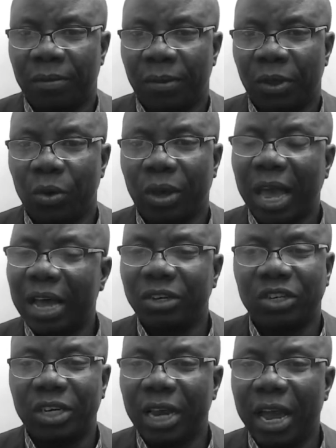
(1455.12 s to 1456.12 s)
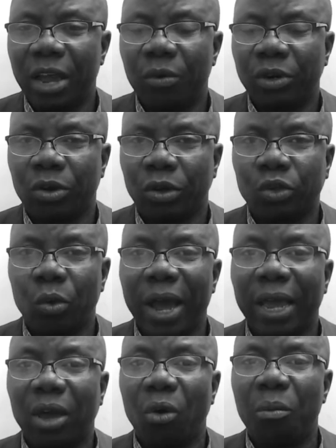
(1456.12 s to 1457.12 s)
You can't share it with God. So
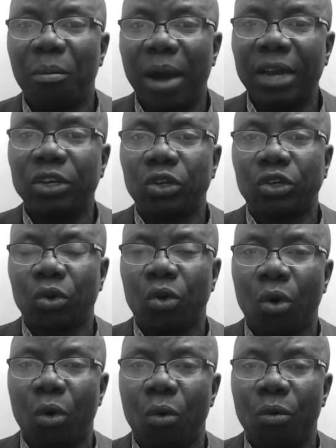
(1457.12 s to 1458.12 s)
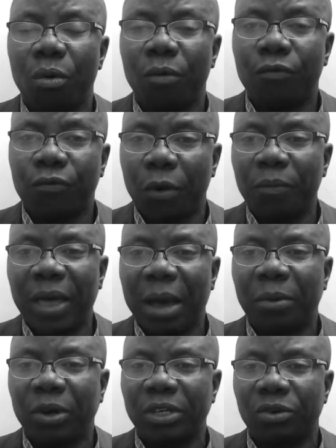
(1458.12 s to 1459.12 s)
I command you to go from
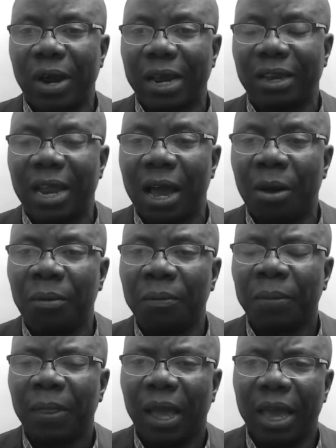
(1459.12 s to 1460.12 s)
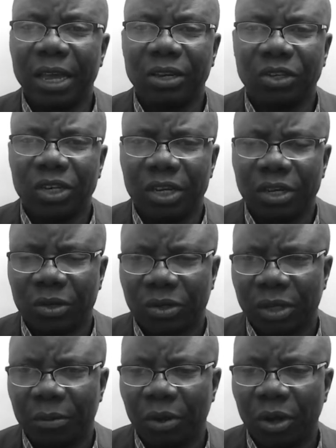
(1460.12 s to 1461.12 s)
that body right now in
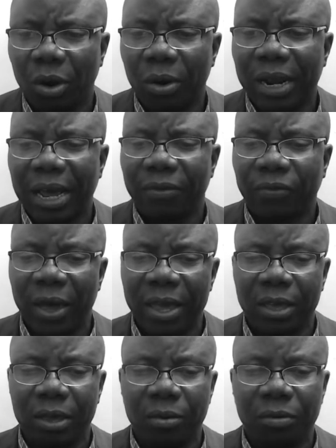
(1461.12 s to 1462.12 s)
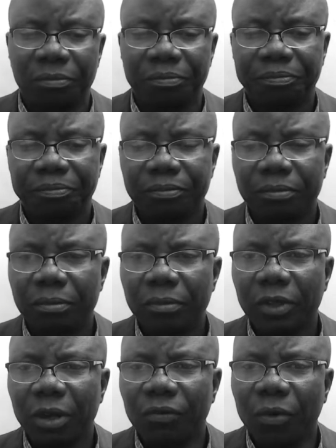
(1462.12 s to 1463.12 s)
Jesus' name. Lord, I thank you
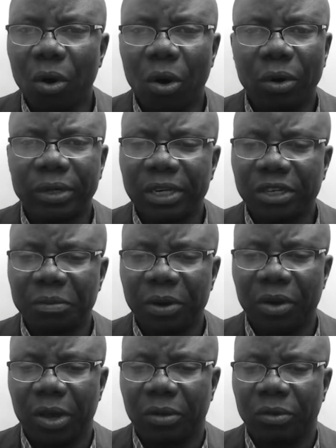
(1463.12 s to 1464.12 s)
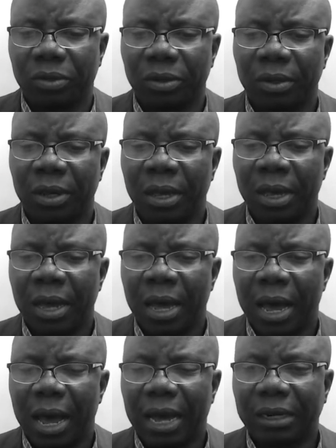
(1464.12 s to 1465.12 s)
for all these miracles.
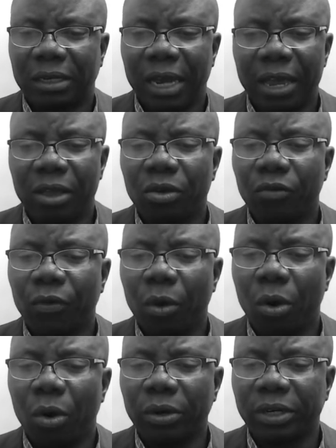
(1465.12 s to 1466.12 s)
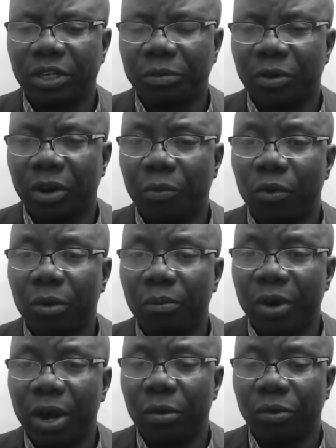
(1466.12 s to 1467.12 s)
I thank you for all these
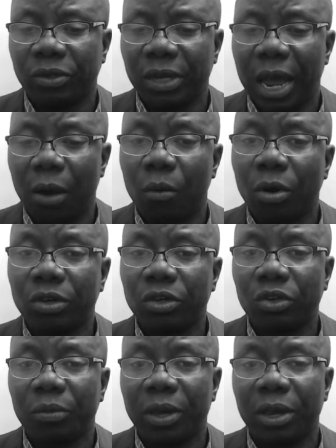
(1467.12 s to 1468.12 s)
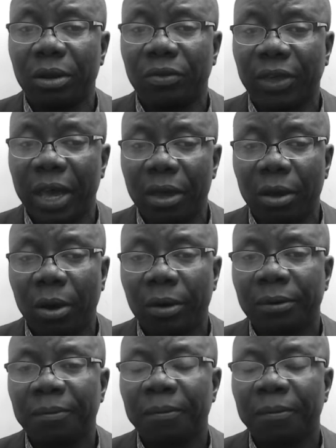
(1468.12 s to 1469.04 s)
miracles. I want you to begin to thank God.